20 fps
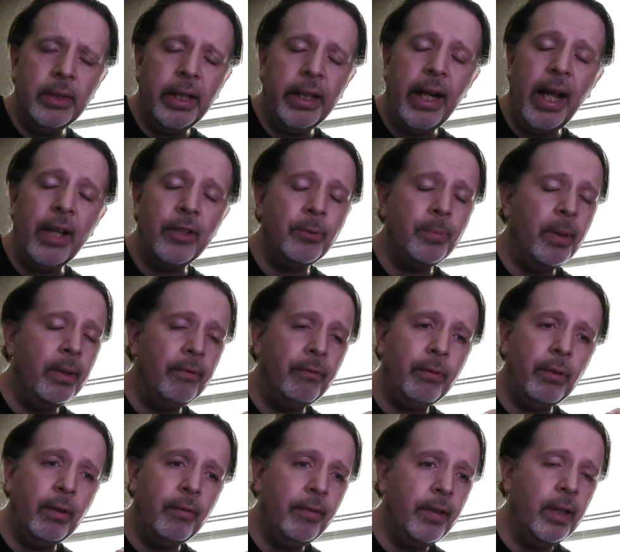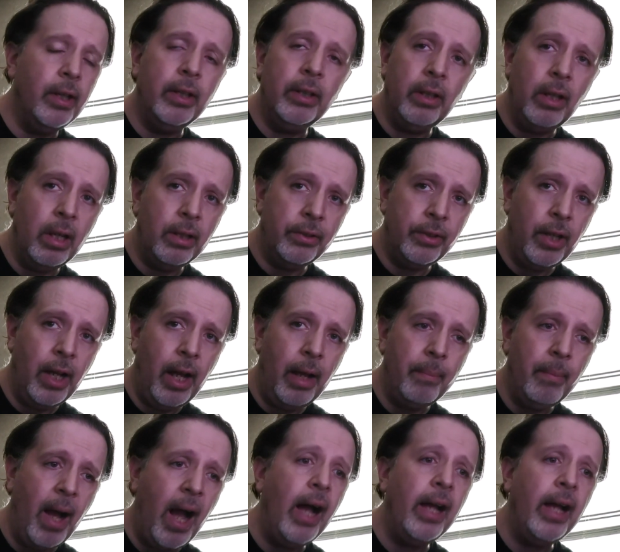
It has been for a very long time.